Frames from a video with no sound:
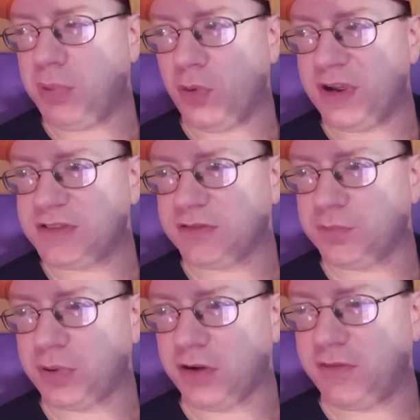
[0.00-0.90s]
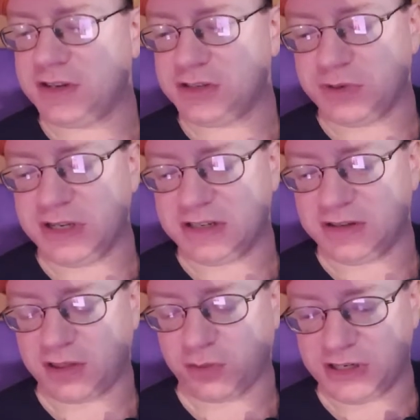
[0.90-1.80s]
points from perfect is when you get
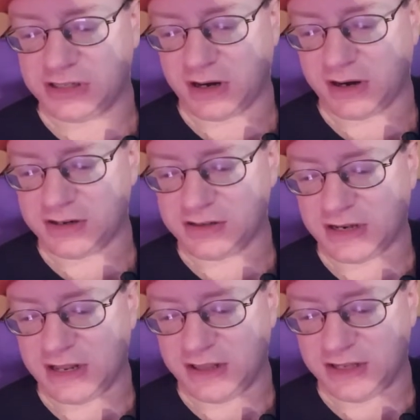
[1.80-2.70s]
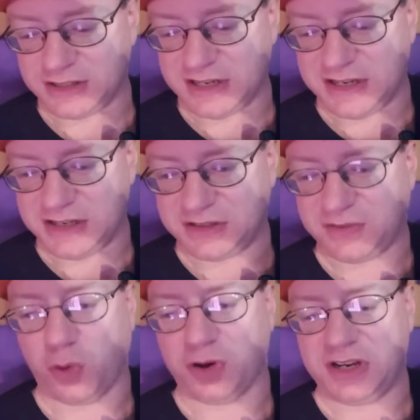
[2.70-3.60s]
to the three stars, and this is
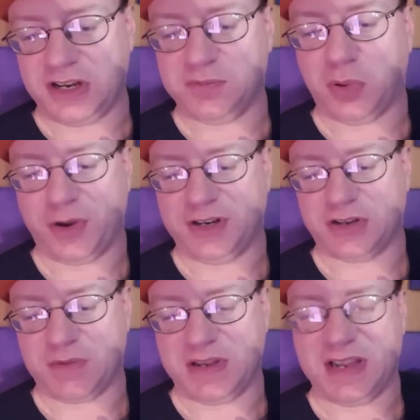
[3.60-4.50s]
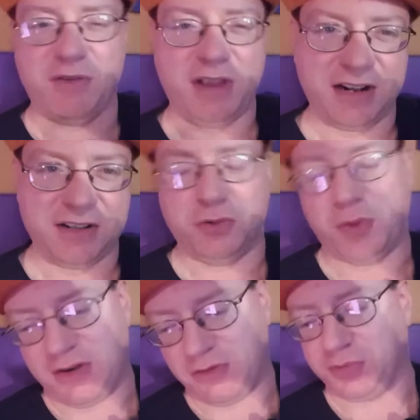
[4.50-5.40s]
14 points. I mean, yeah, we had a little
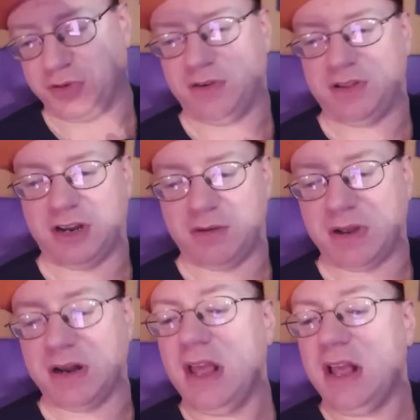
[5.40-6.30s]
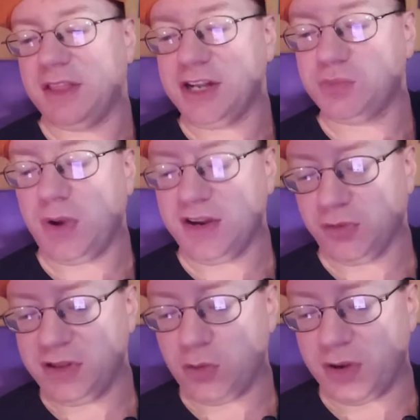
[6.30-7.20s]
way to improve on there, but that's why
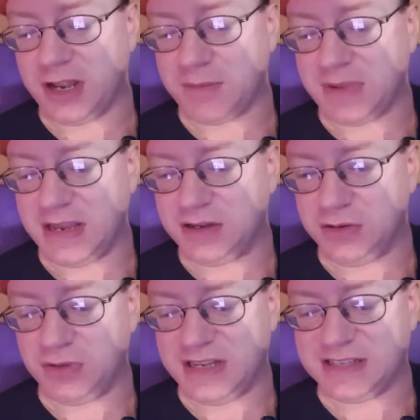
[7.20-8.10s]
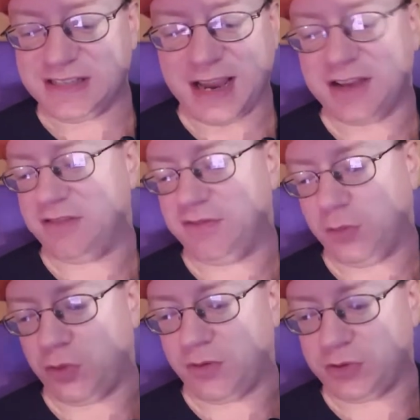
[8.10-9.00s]
you're only going up into the second
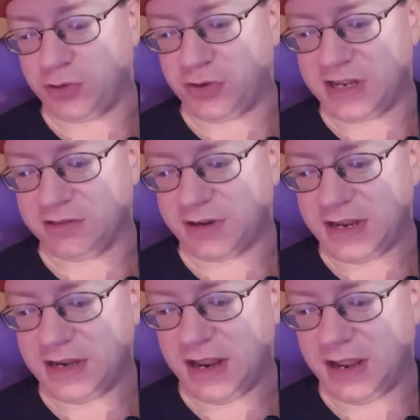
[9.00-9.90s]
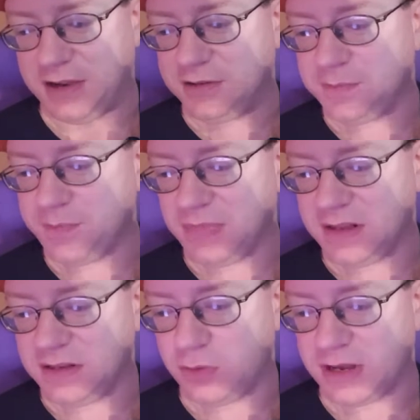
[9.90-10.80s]
form, which we're going to get right now.
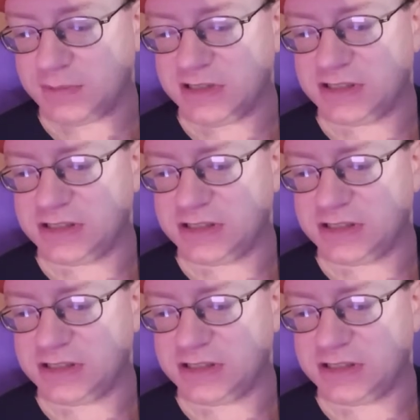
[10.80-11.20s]
Going up to,